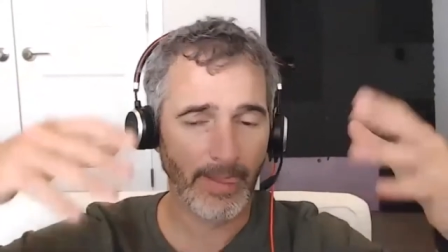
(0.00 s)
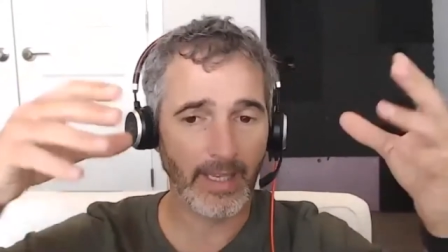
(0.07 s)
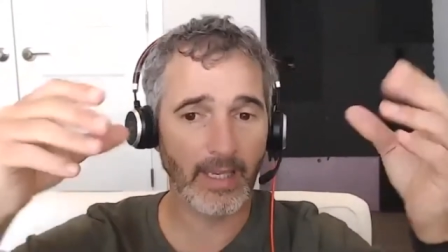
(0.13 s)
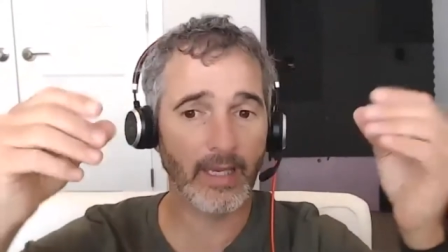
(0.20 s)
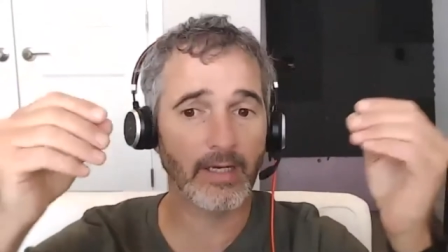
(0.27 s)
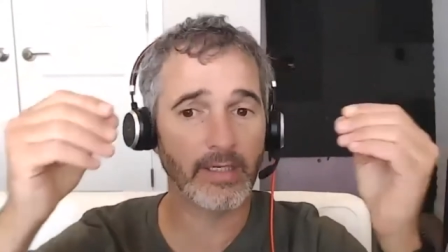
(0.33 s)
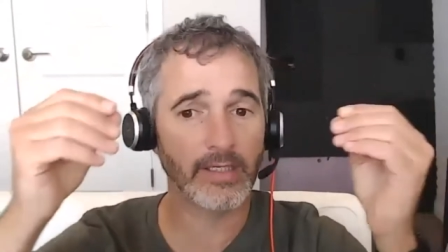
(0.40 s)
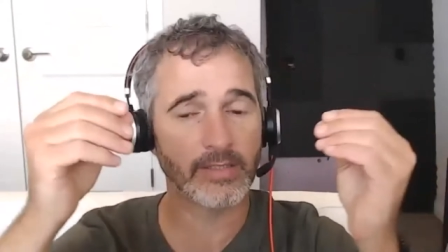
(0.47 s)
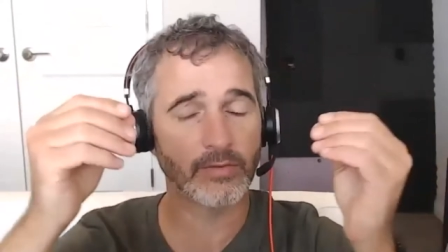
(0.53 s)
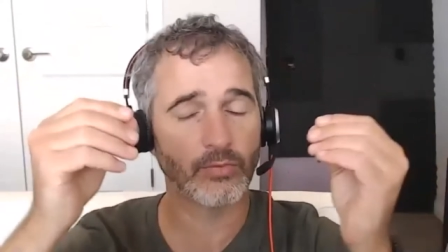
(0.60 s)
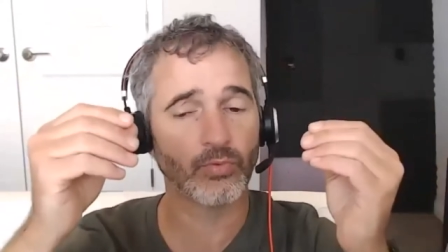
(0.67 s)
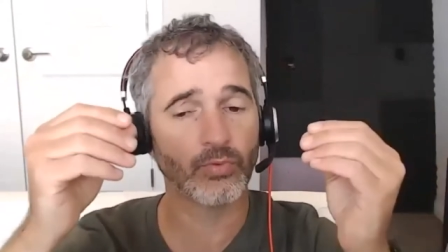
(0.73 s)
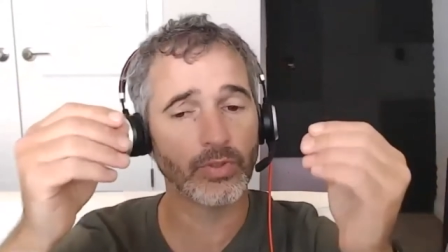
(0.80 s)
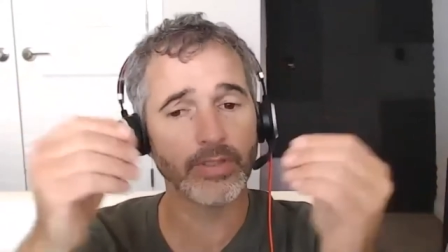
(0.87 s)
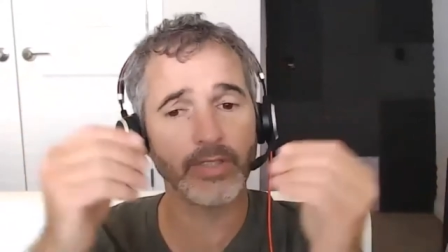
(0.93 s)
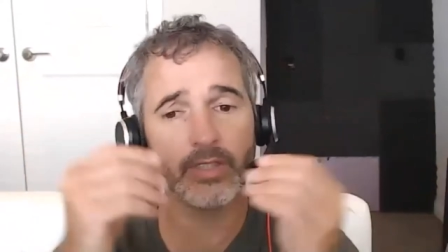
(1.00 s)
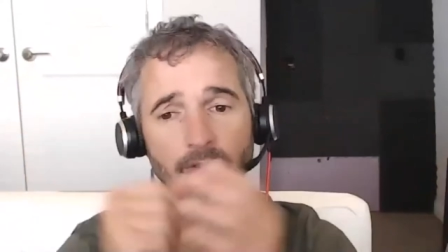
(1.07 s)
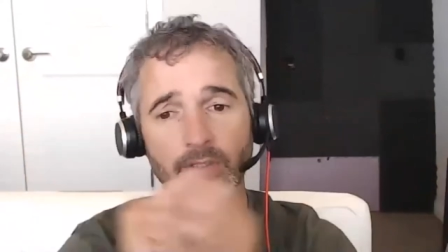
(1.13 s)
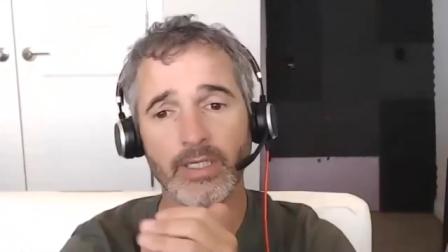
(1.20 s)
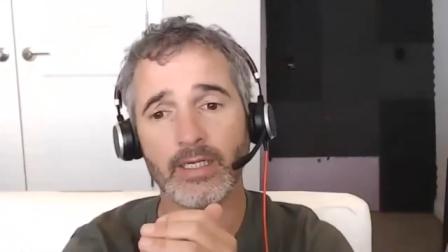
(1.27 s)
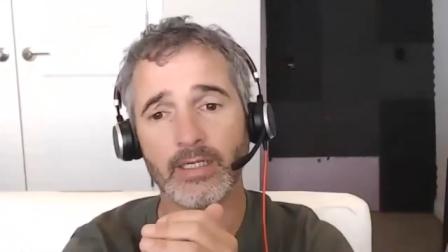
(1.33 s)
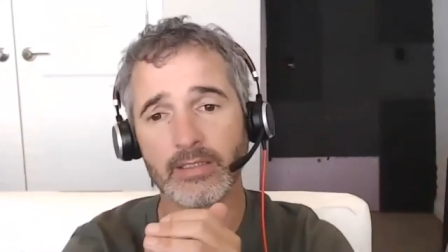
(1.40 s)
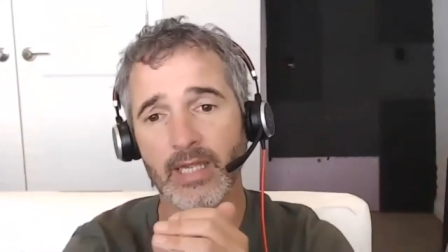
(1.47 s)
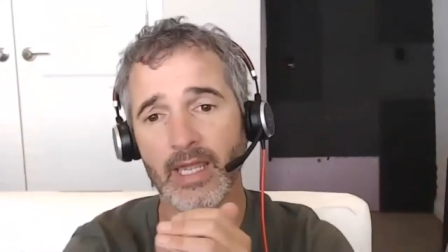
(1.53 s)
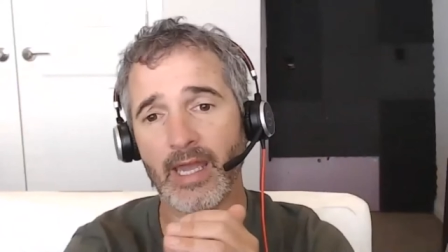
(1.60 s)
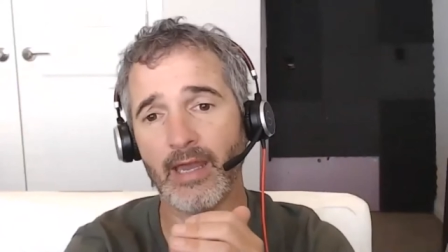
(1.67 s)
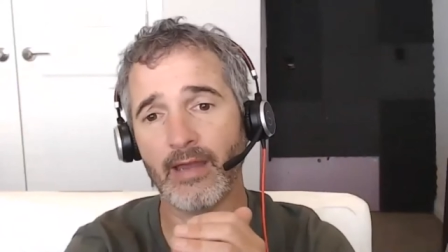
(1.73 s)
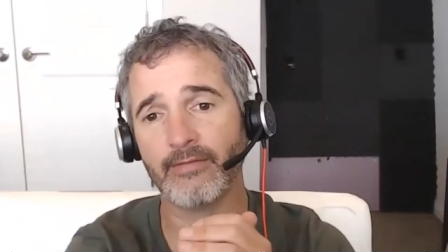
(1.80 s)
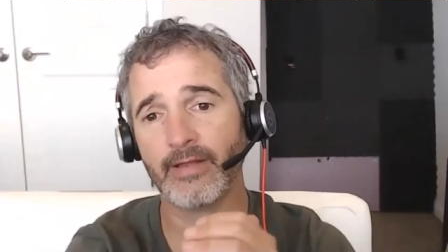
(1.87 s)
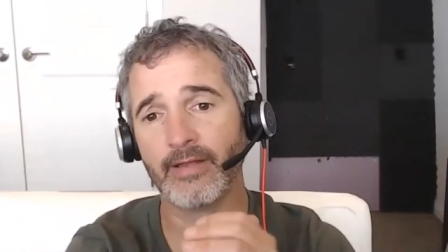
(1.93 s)
And it's really unique to
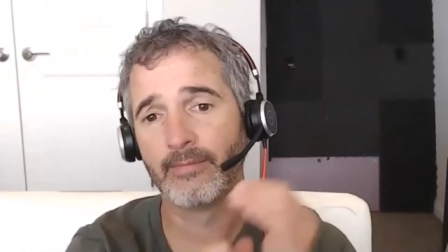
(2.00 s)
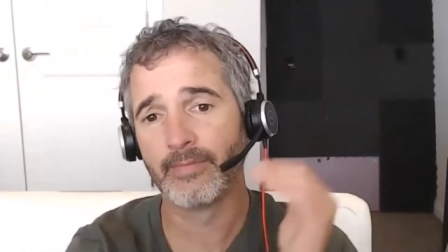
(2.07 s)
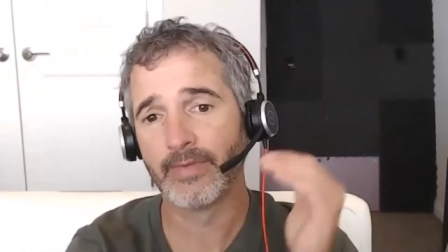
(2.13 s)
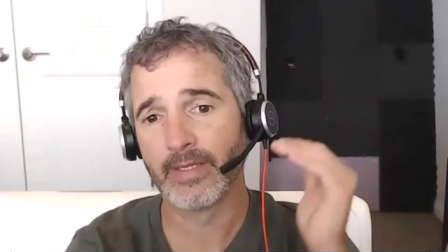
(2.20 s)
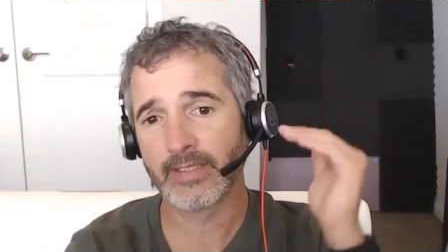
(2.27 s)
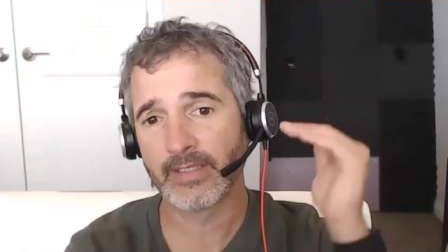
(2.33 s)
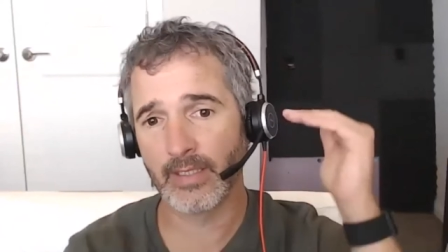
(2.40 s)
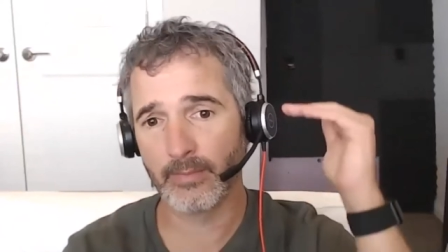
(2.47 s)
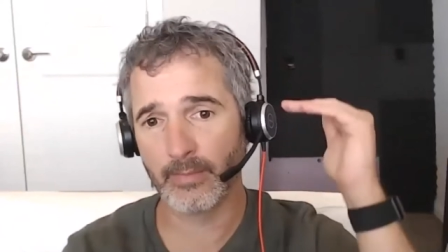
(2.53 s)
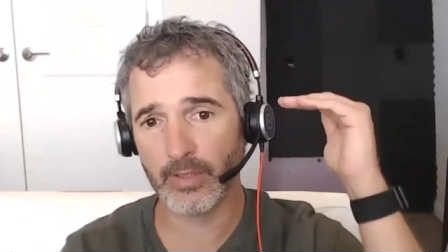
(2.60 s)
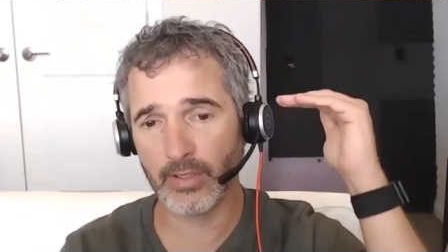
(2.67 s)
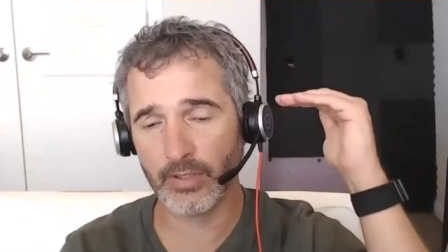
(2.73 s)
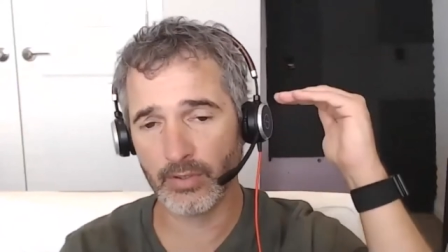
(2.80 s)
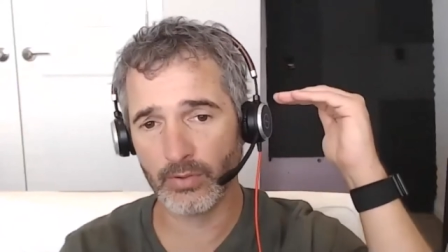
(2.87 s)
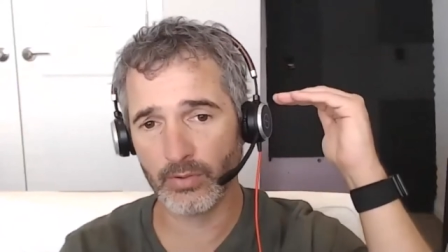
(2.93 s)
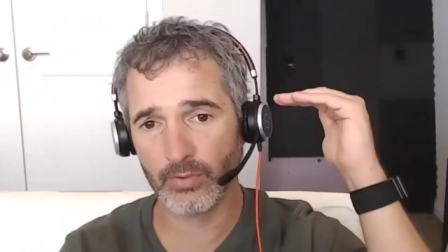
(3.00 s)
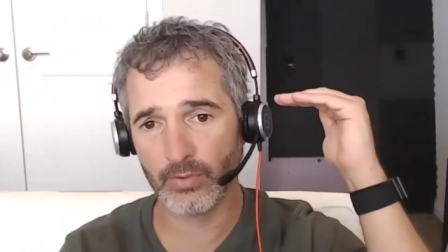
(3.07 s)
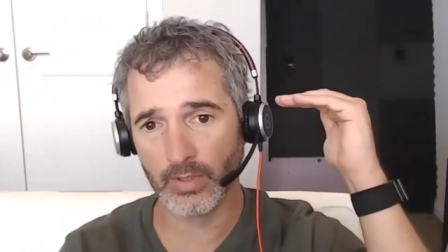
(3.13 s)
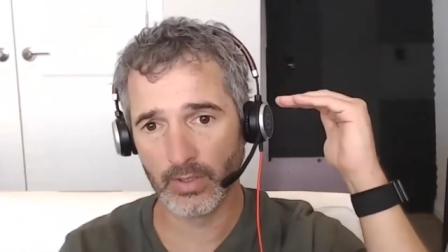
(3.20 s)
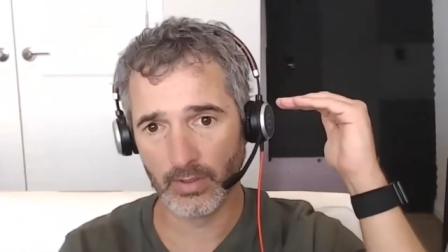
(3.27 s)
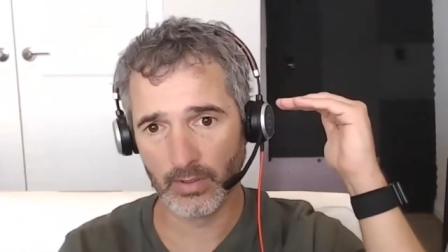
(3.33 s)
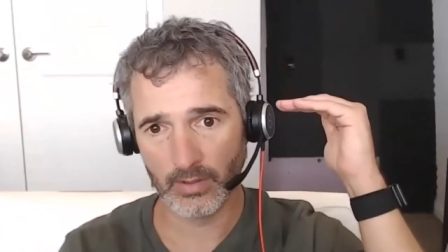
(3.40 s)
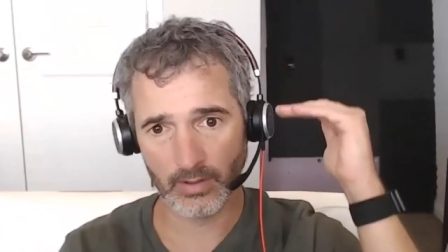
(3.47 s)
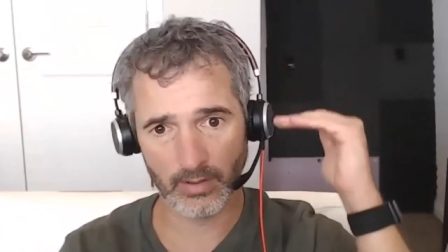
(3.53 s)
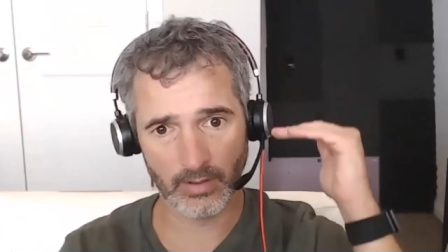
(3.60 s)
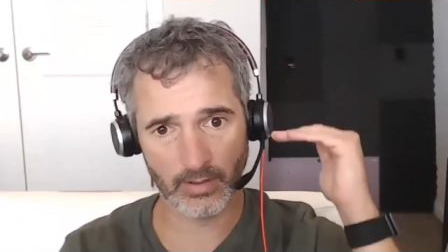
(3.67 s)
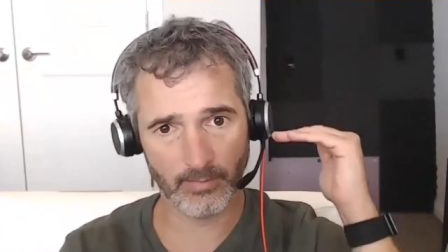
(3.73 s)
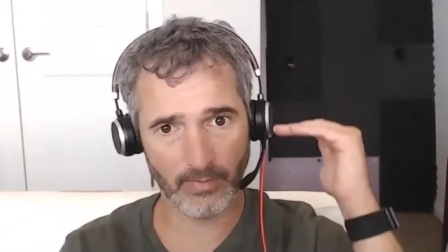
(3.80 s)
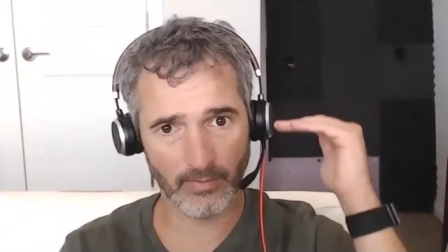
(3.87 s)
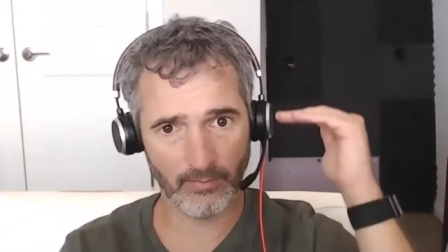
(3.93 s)
have someone who
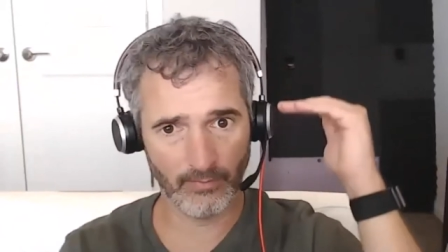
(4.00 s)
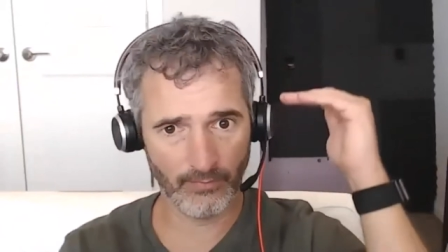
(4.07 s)
um,